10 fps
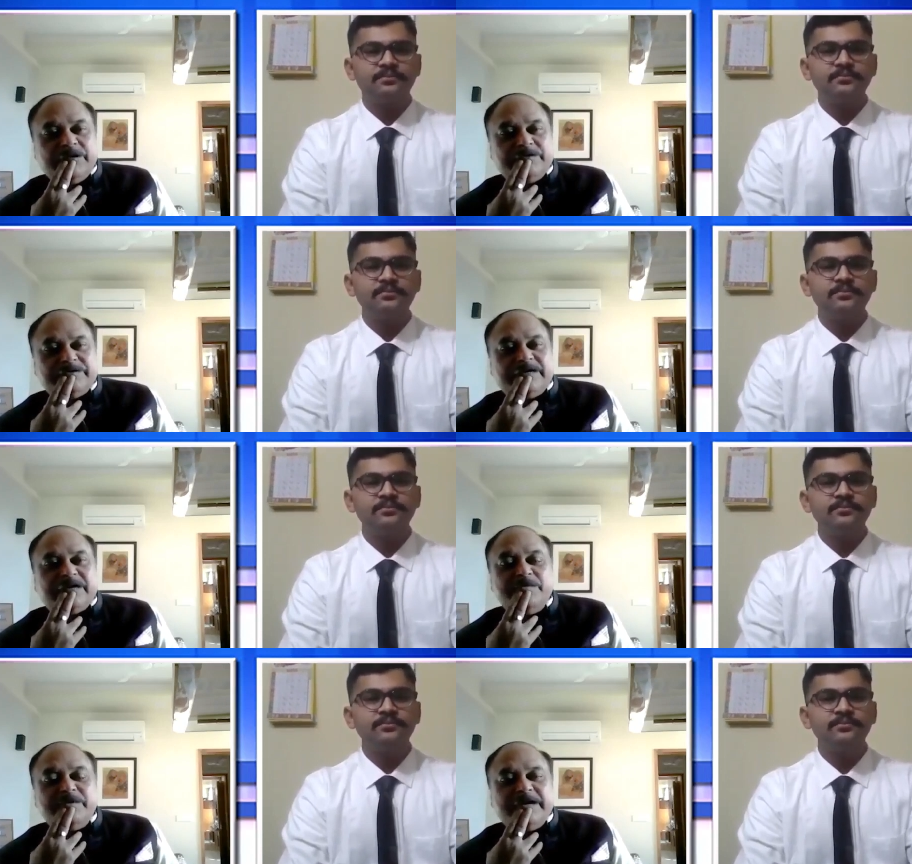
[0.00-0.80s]
Speaker 1: But you said
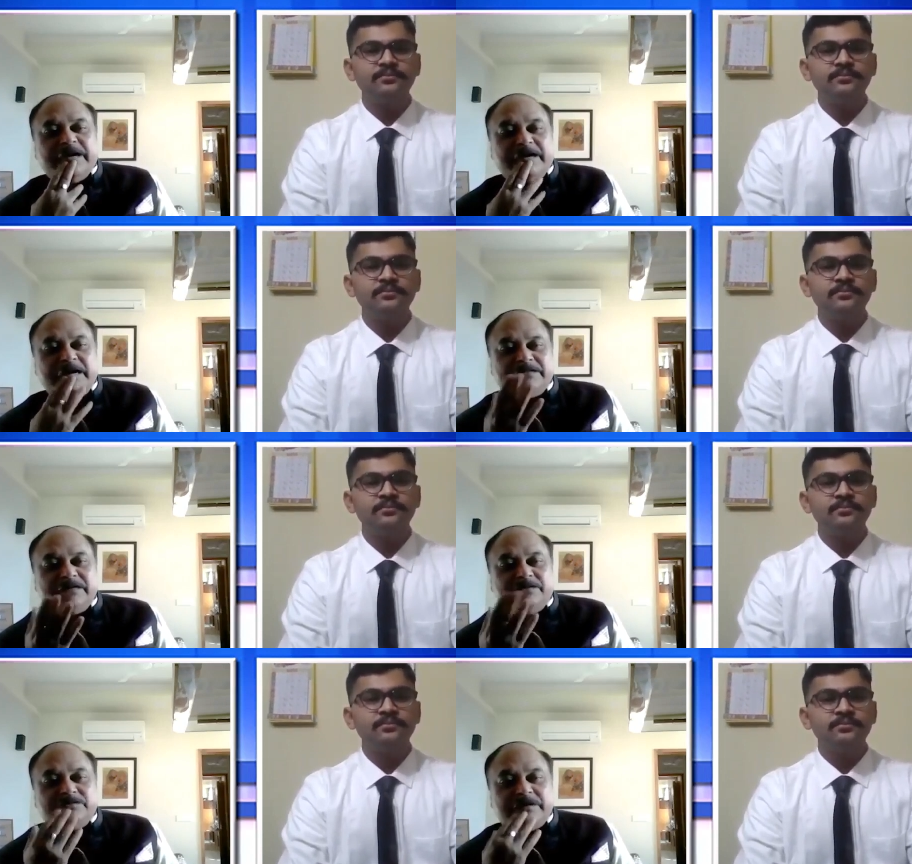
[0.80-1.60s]
communicate, I
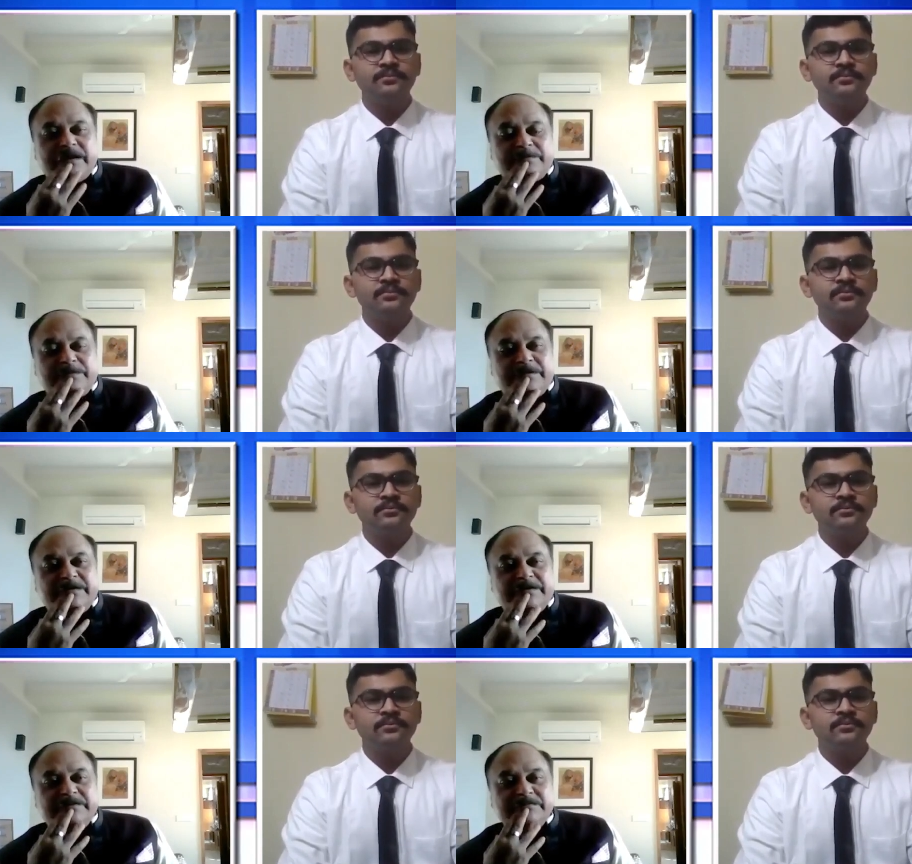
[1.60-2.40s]
said
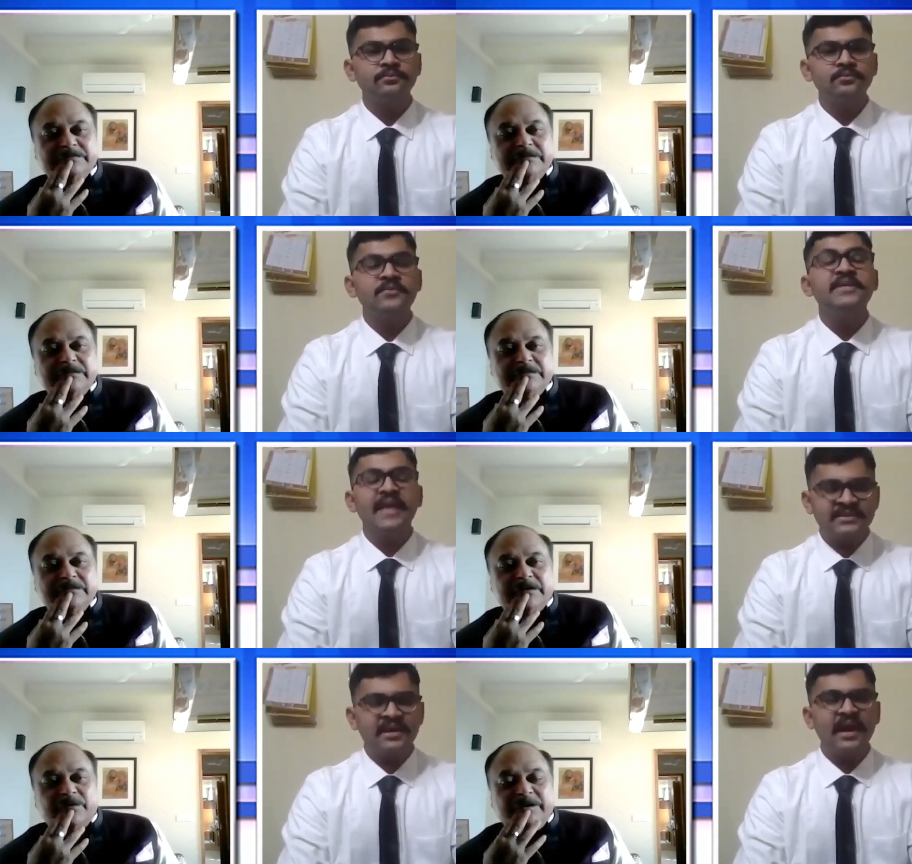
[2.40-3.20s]
adaptability.
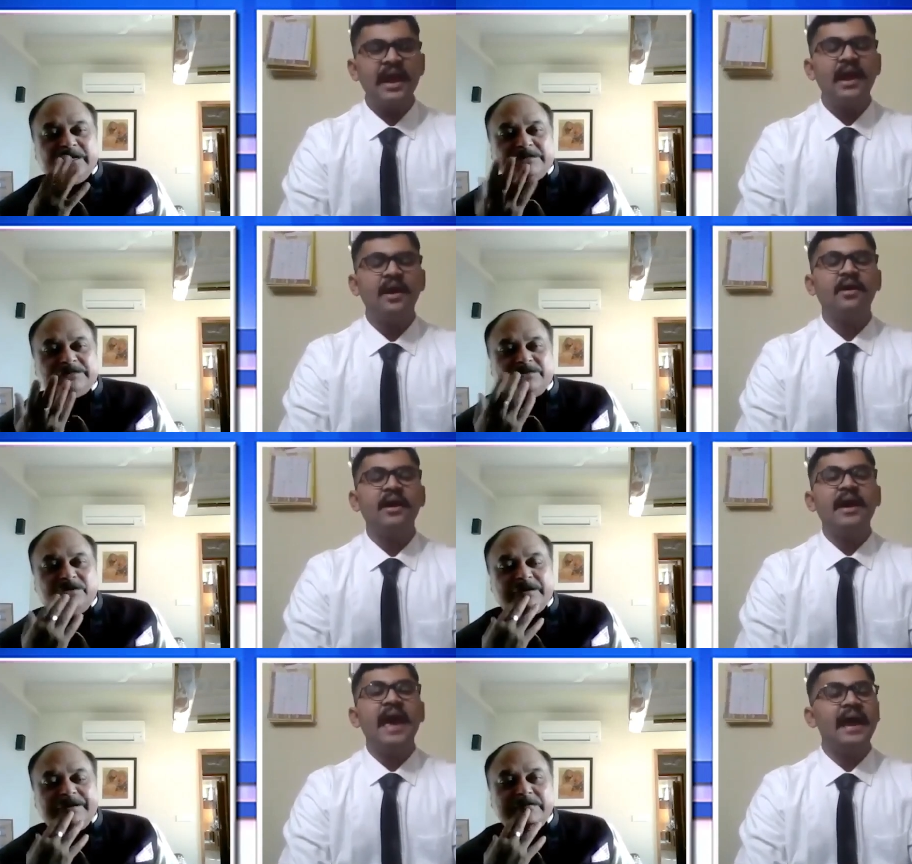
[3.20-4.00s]
Speaker 2: Yes, sir. Communication is
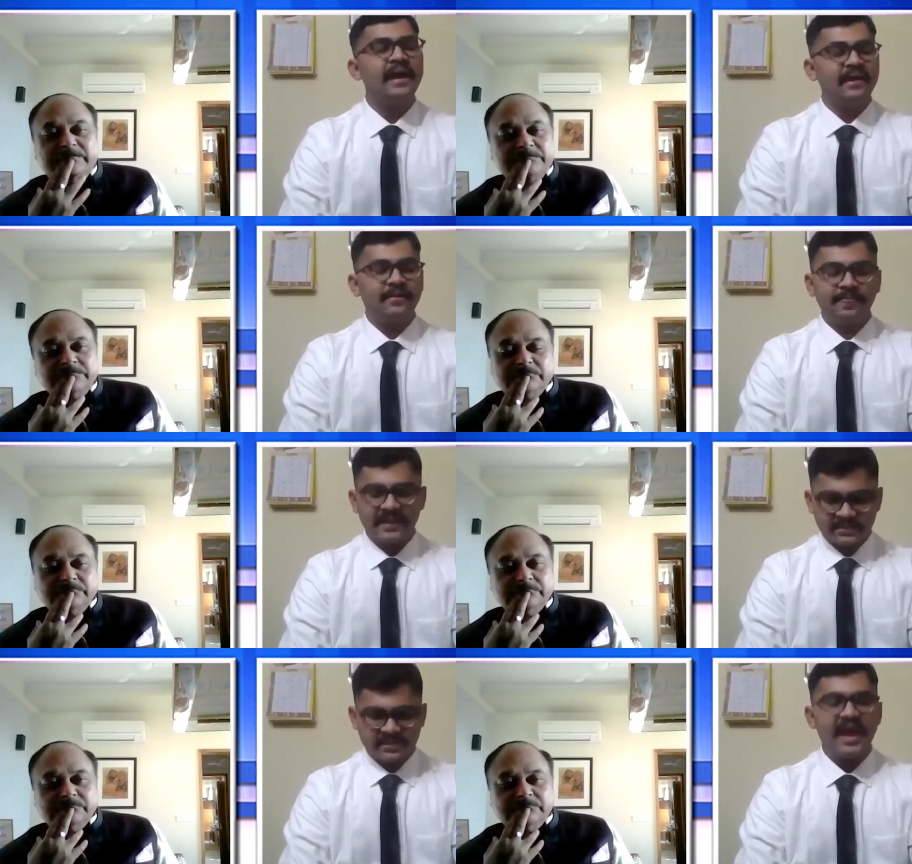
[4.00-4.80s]
all right.
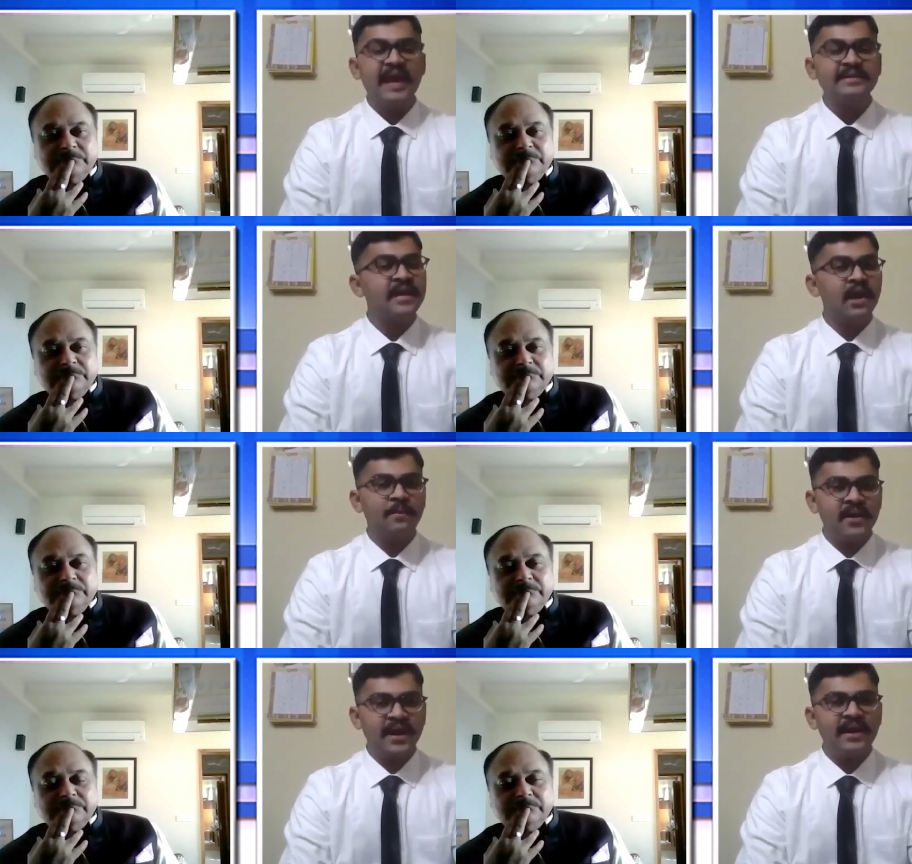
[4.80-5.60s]
Yes, sir. As I
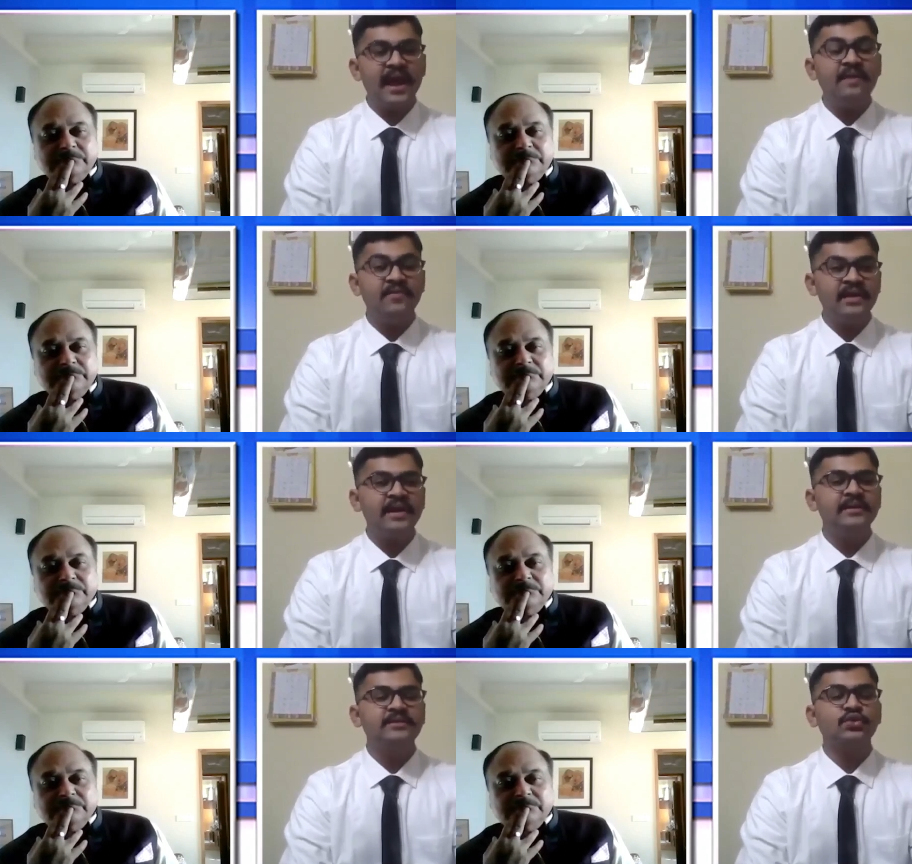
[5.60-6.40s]
communicate, I will
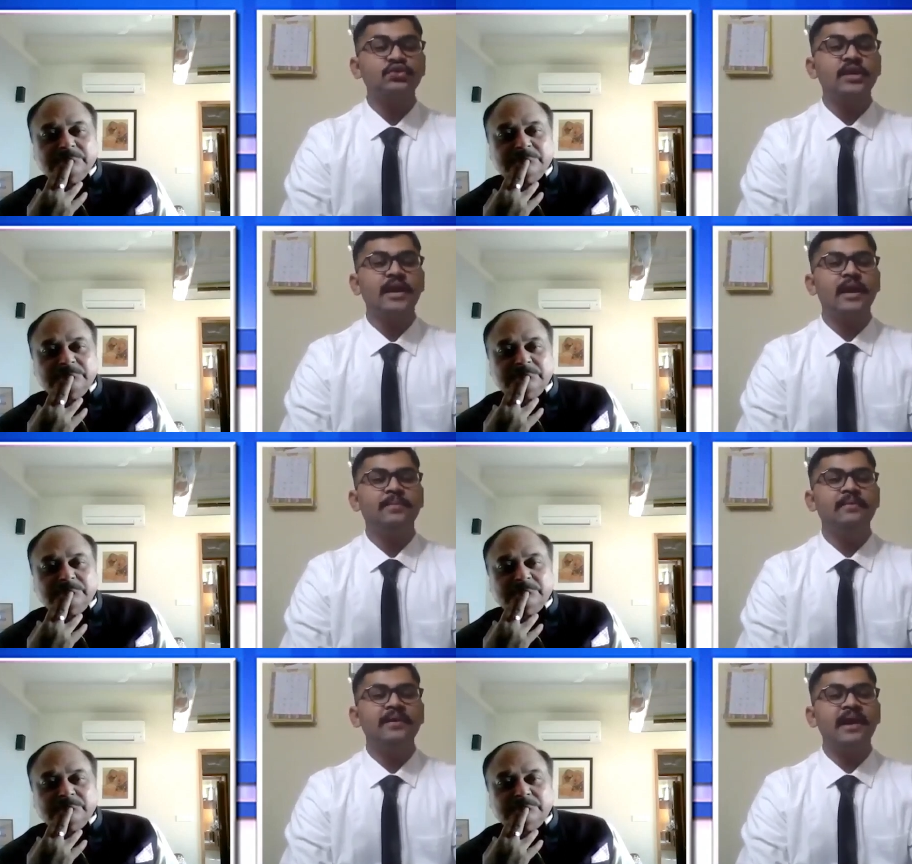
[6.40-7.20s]
get the social
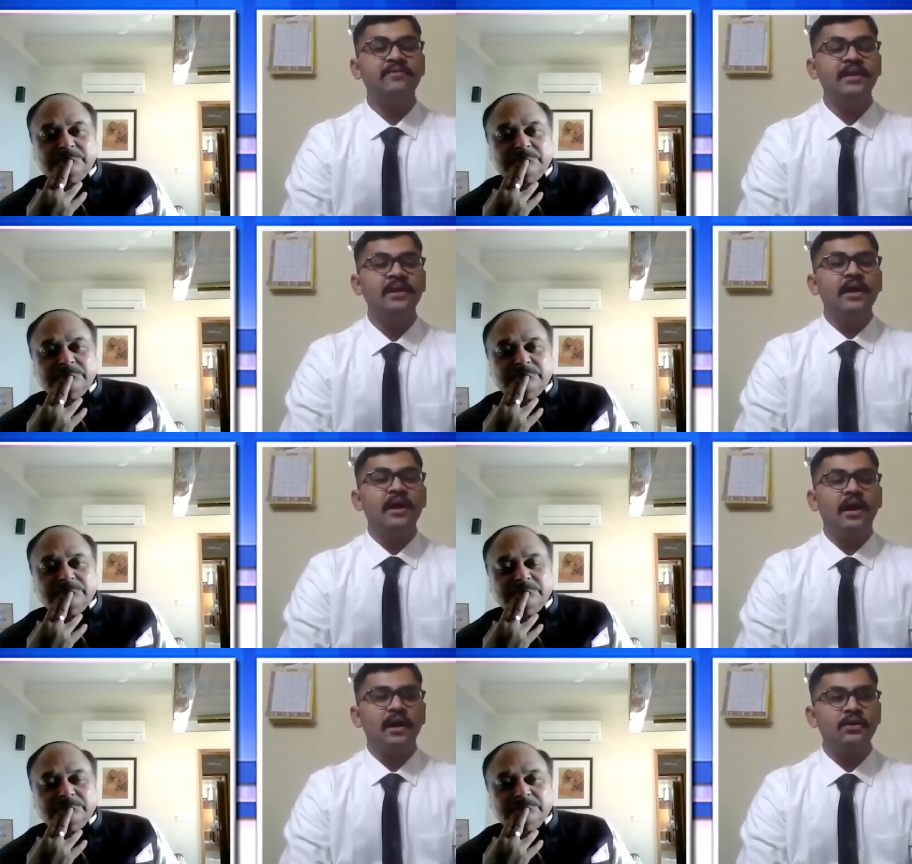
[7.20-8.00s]
adaptability.
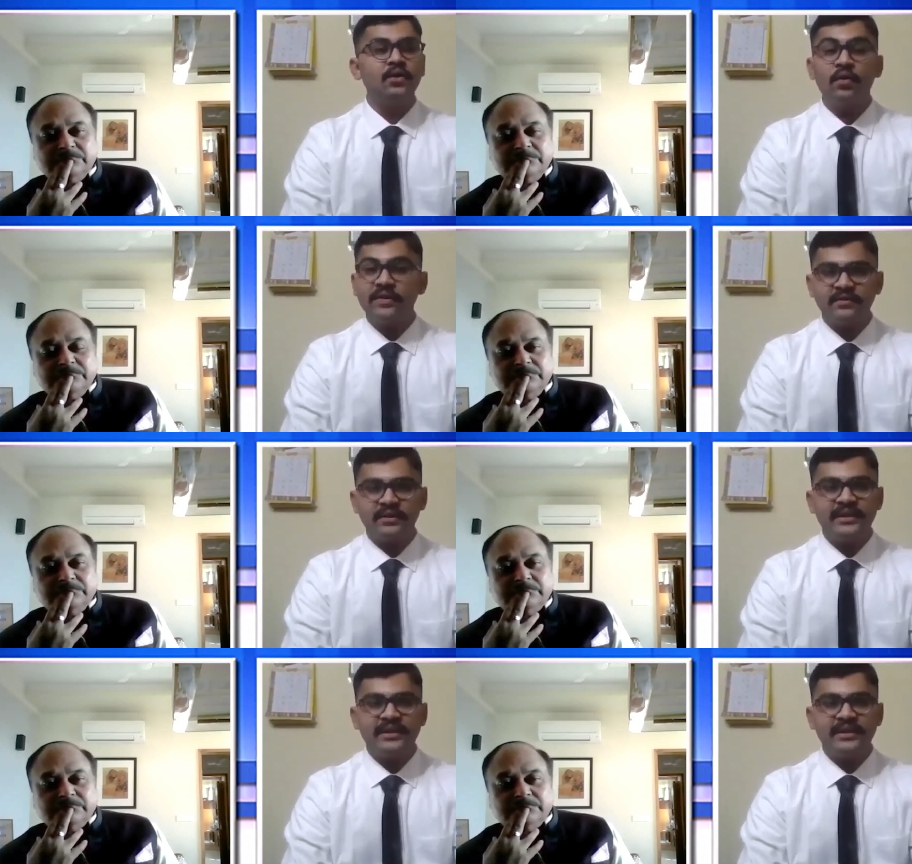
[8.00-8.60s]
I will know